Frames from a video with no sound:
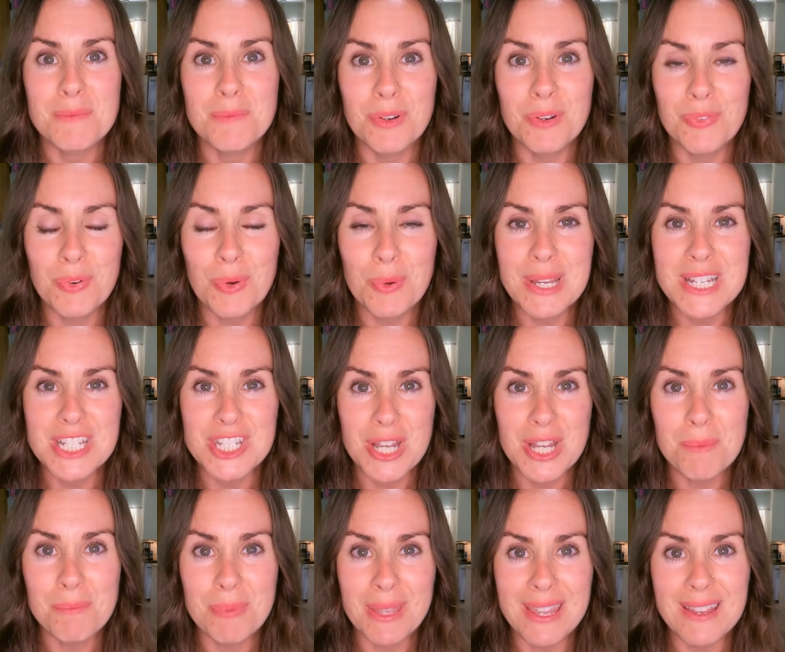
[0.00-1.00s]
Before we
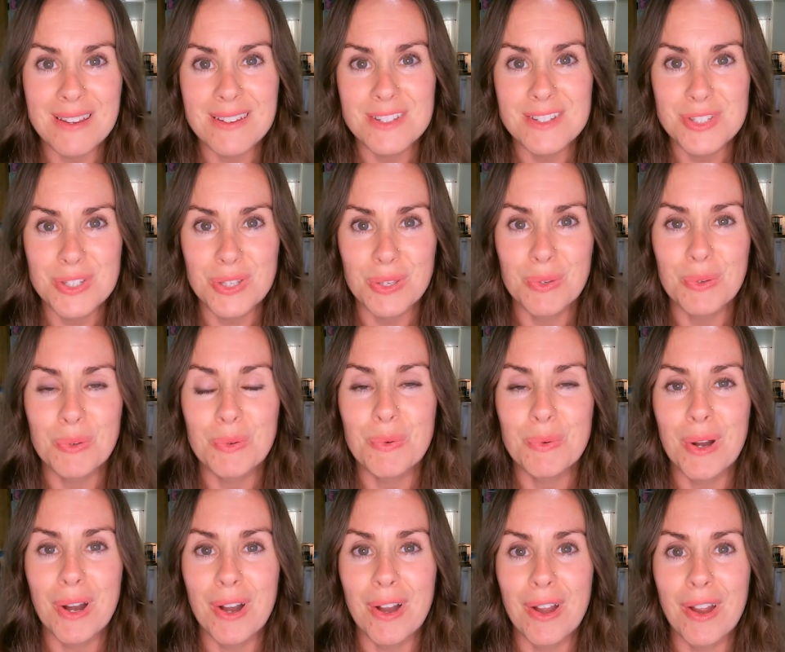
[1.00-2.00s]
jump
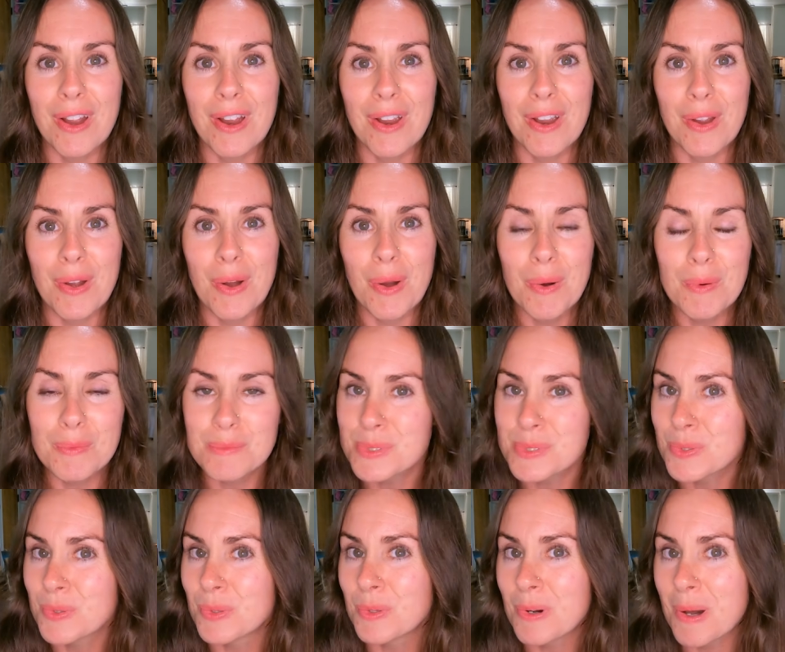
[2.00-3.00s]
into our
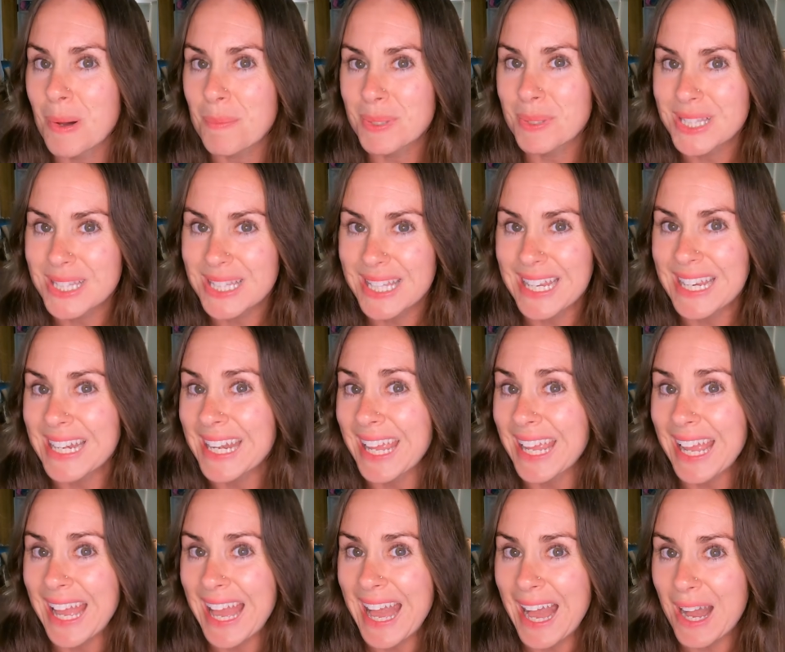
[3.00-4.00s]
homeschool
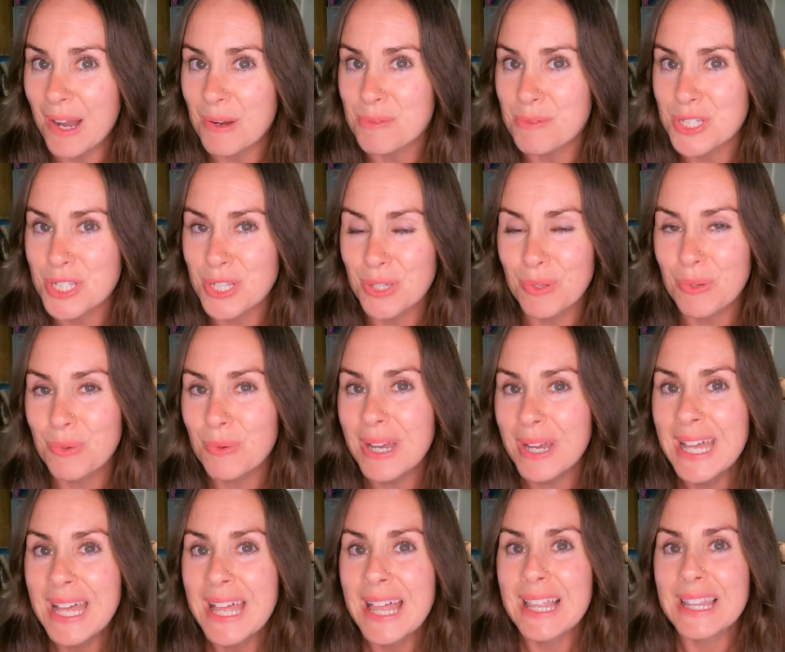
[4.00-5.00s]
planning how-to,
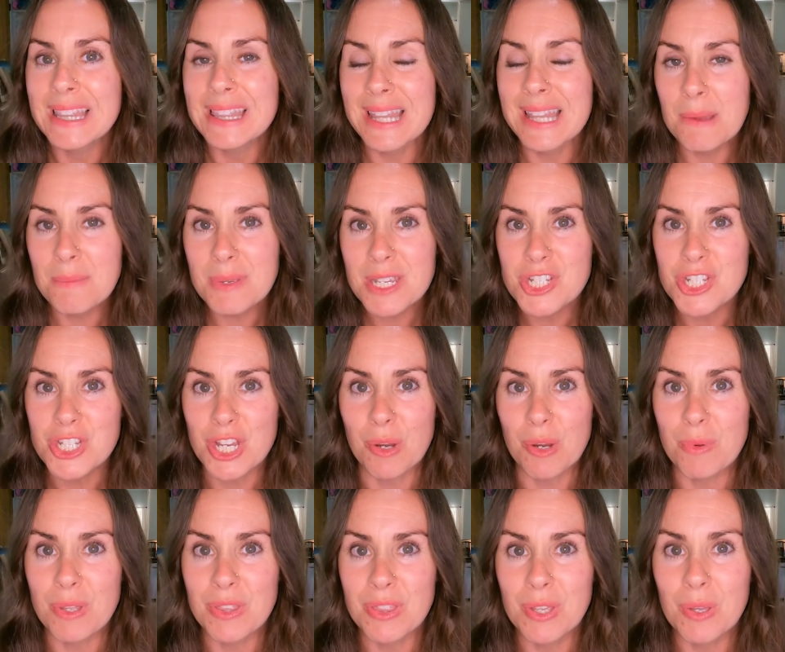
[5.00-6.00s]
let me
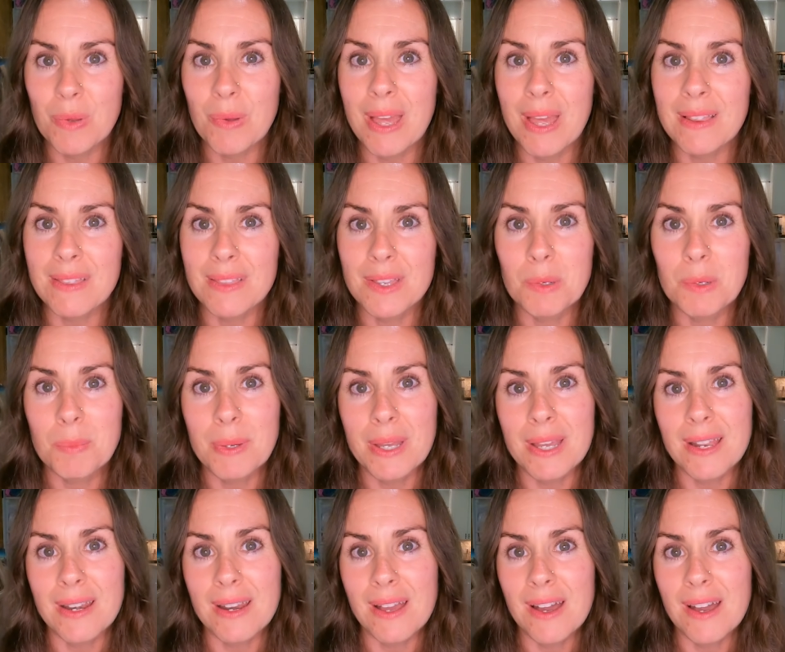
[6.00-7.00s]
share with you a little
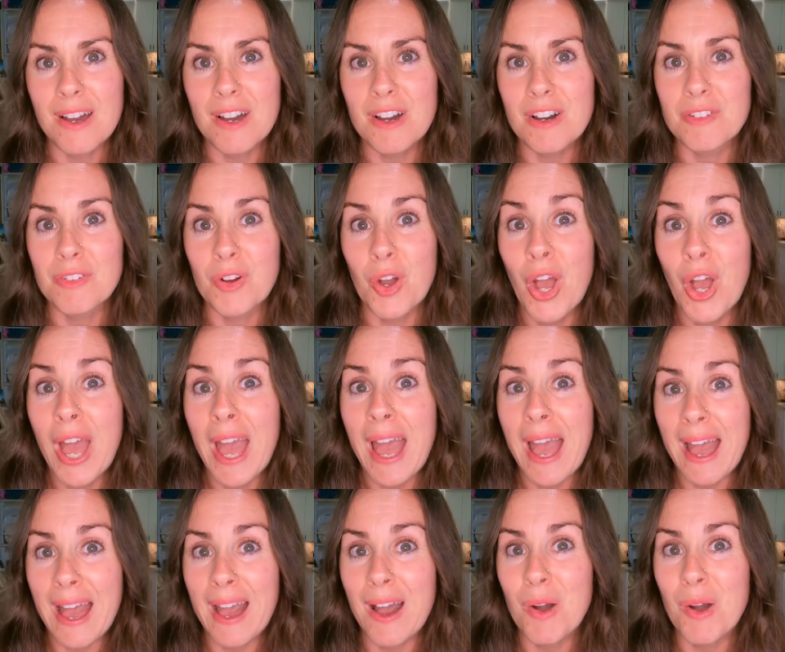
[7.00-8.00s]
bit of
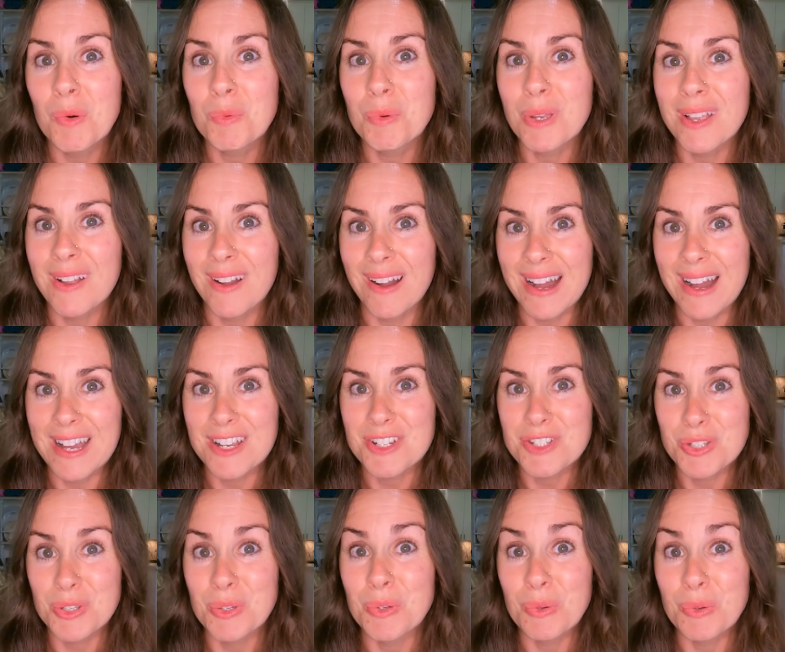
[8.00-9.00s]
how we got
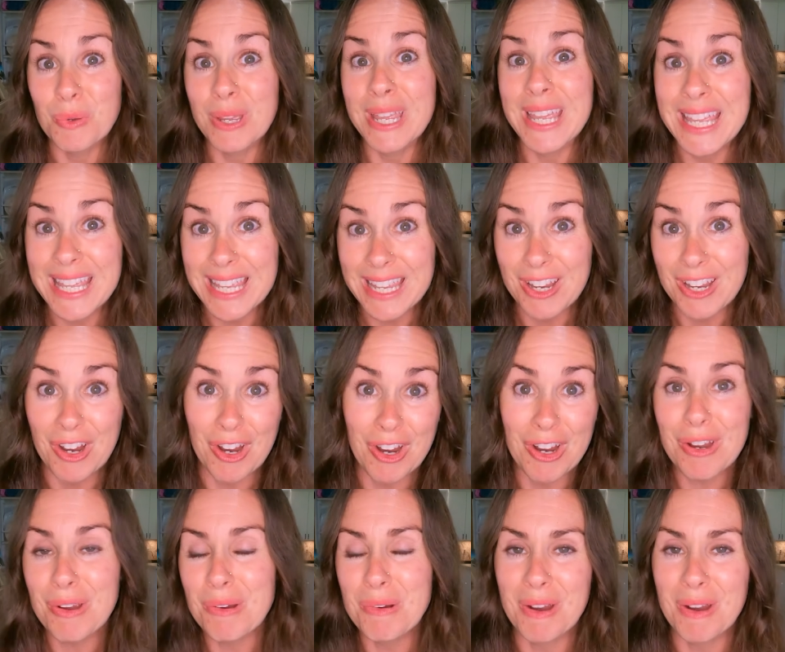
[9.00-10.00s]
to
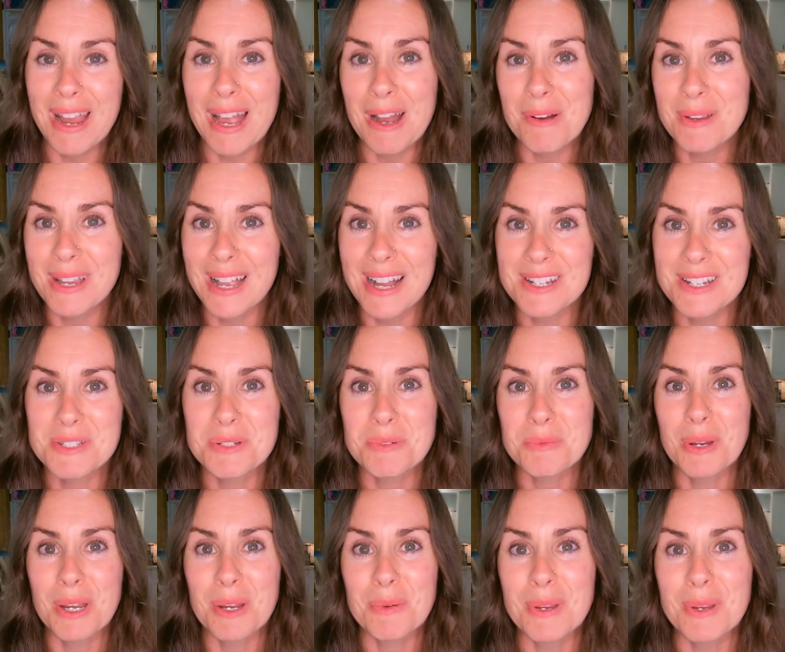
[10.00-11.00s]
here, or how we got to
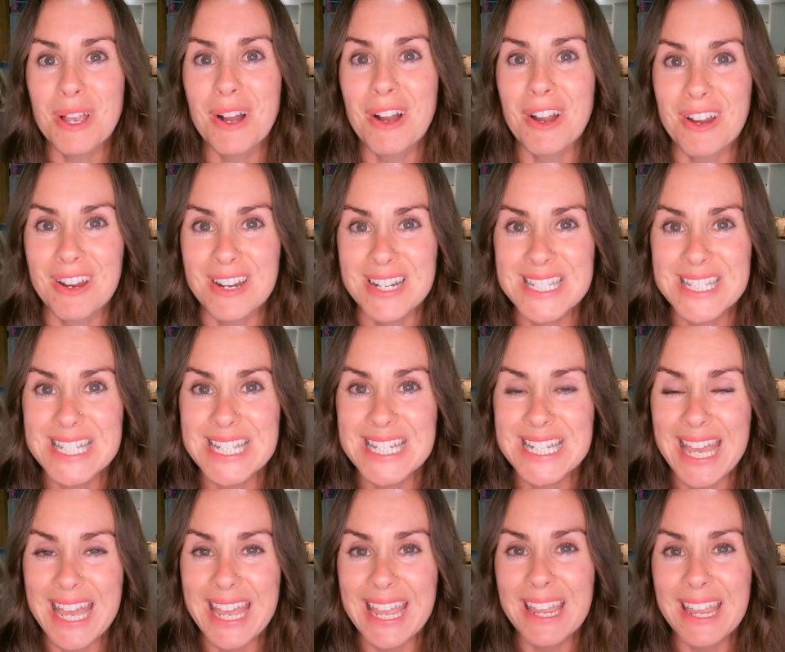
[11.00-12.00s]
where we are
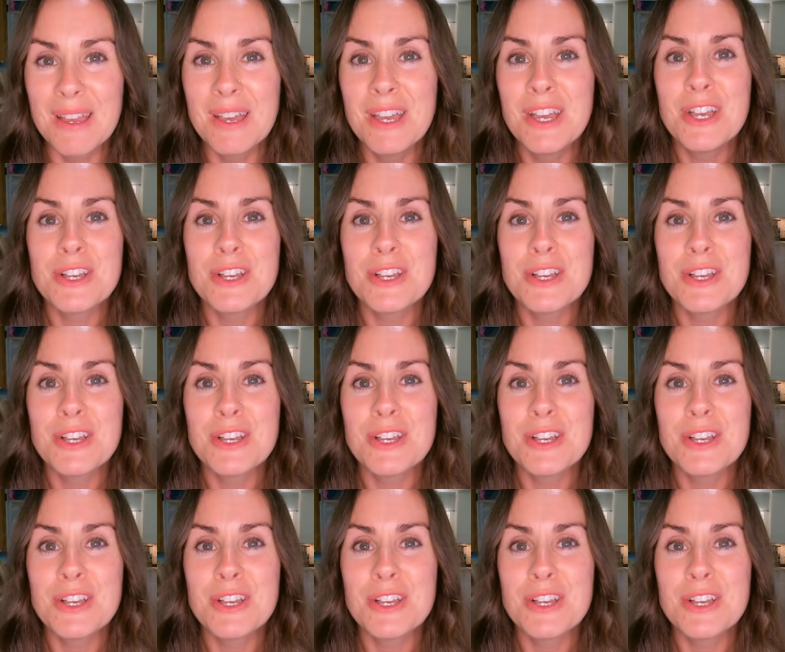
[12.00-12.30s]
today.